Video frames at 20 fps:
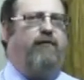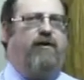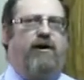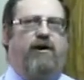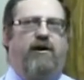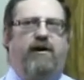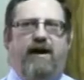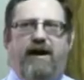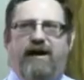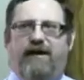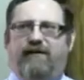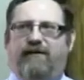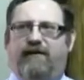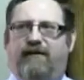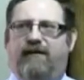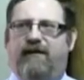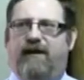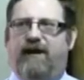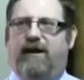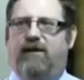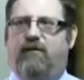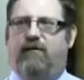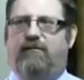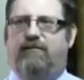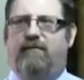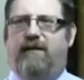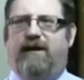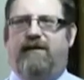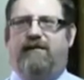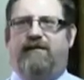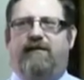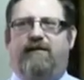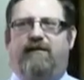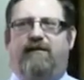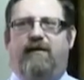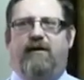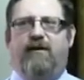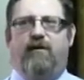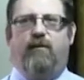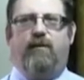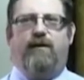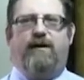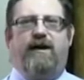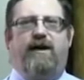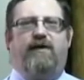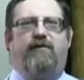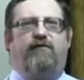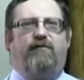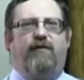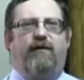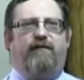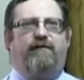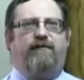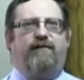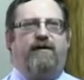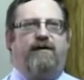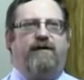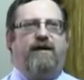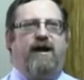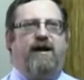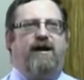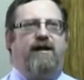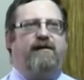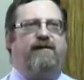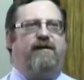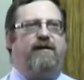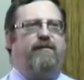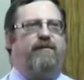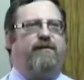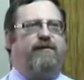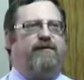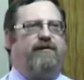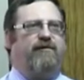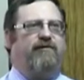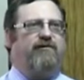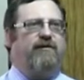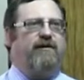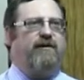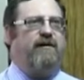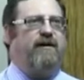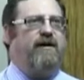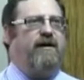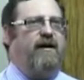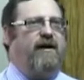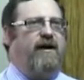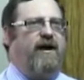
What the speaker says: if we are late in dealing with matters, we get to a finality position,